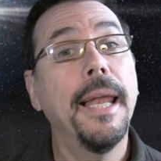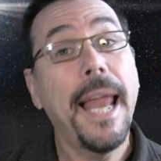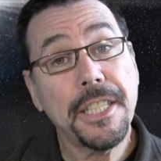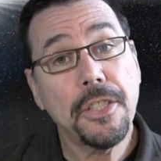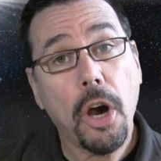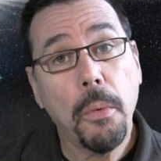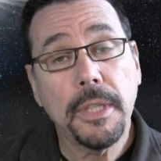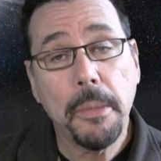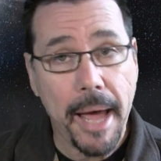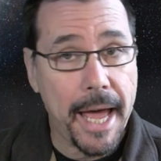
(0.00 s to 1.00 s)
Let's start
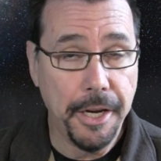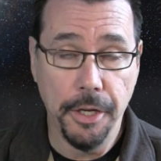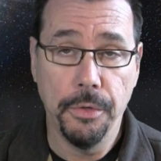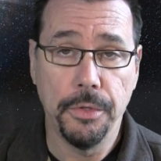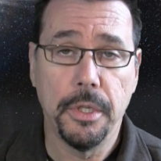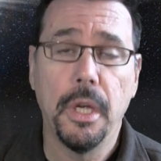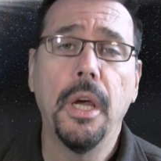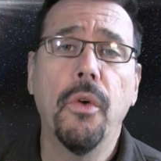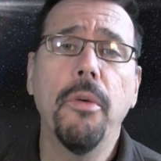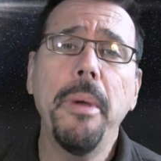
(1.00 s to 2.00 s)
with the bad news.
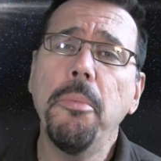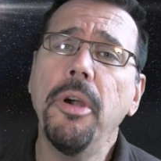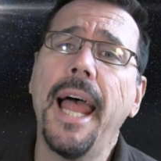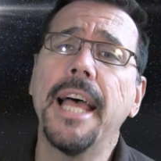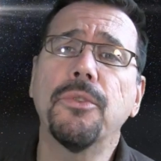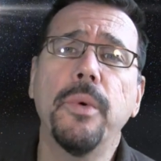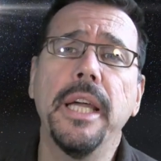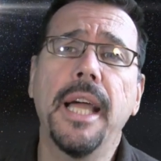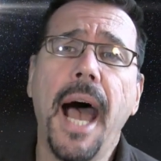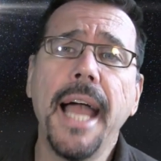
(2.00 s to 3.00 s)
Remember last
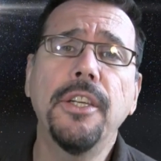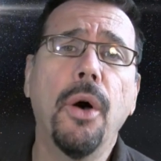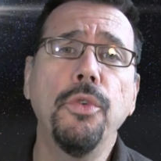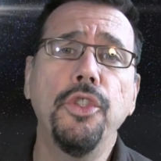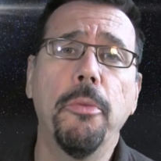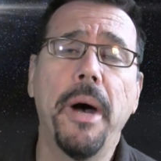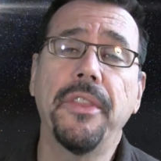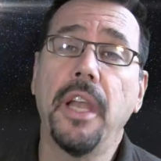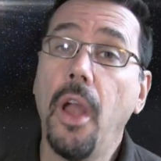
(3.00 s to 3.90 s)
week I told you about the